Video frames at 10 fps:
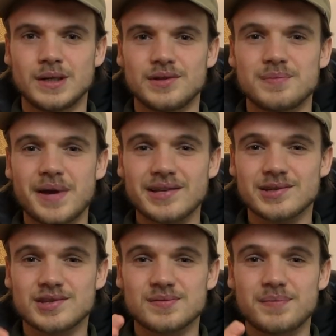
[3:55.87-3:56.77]
The best
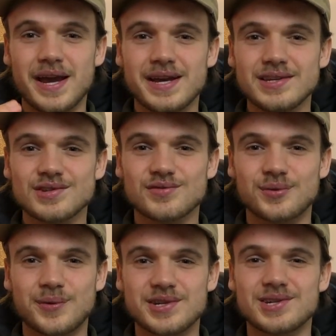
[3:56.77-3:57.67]
space from
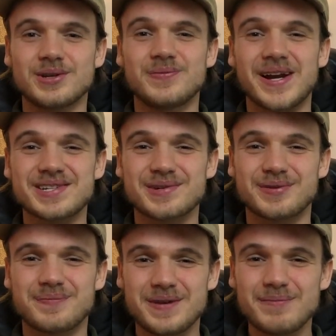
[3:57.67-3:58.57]
which to do magic for
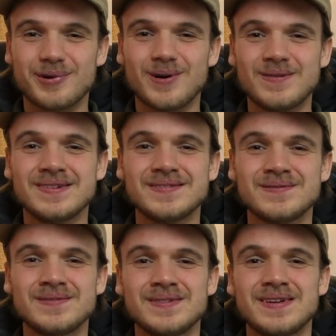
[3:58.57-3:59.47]
people
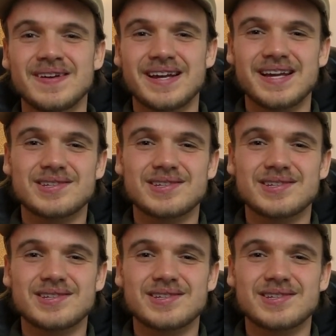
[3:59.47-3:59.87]
is